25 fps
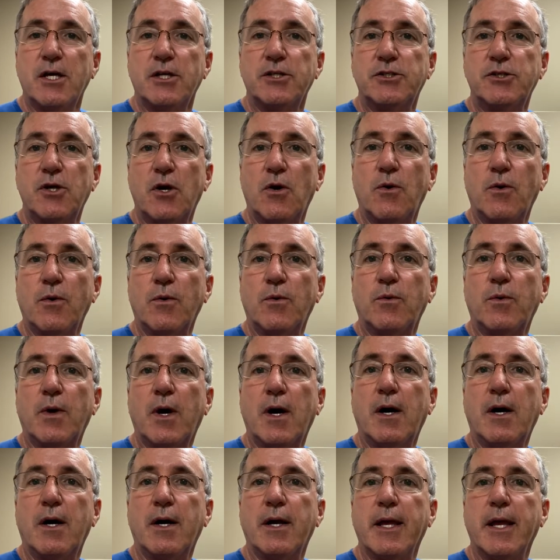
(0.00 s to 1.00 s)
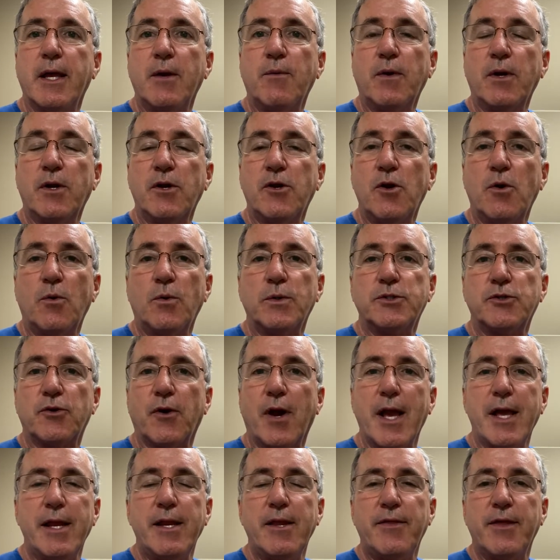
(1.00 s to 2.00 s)
So uh, he wanted to know, is
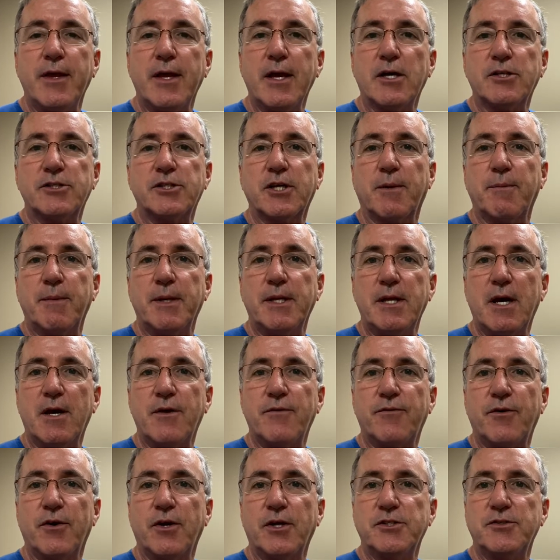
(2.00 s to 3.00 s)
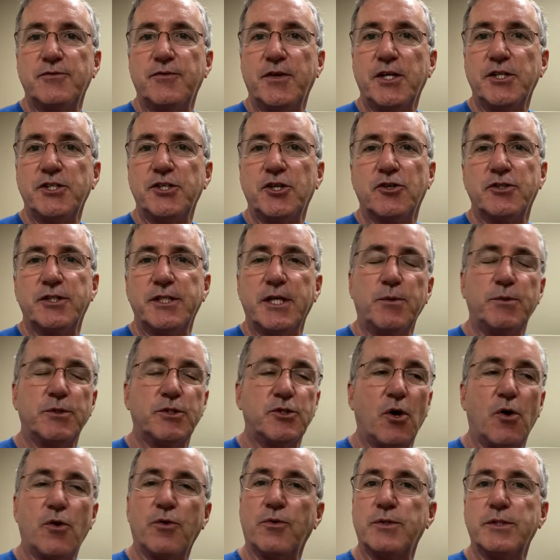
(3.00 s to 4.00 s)
there anything else that could be done for his vision? Because he
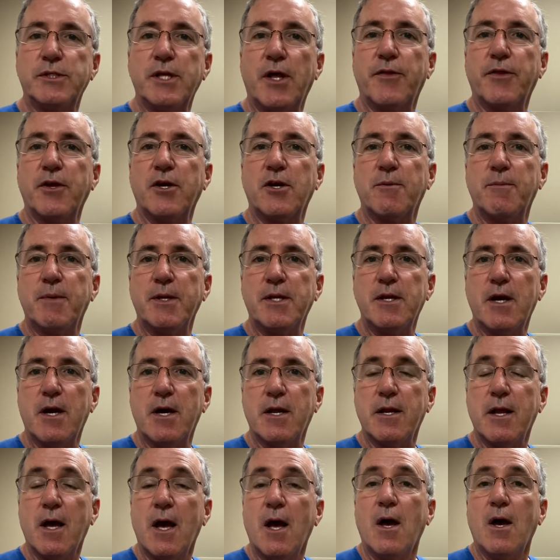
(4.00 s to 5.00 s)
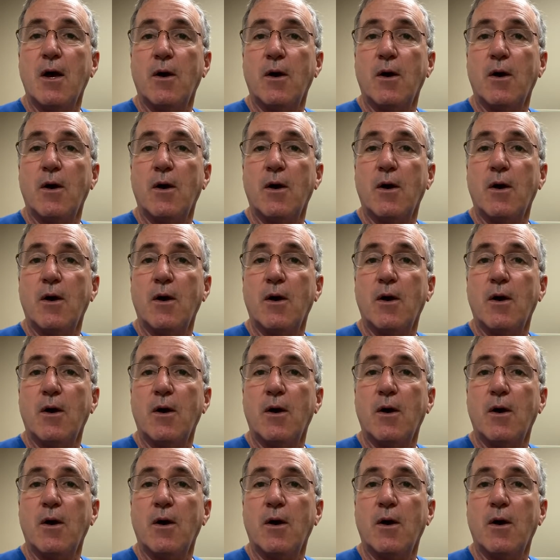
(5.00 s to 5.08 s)
was told there's nothing could be done.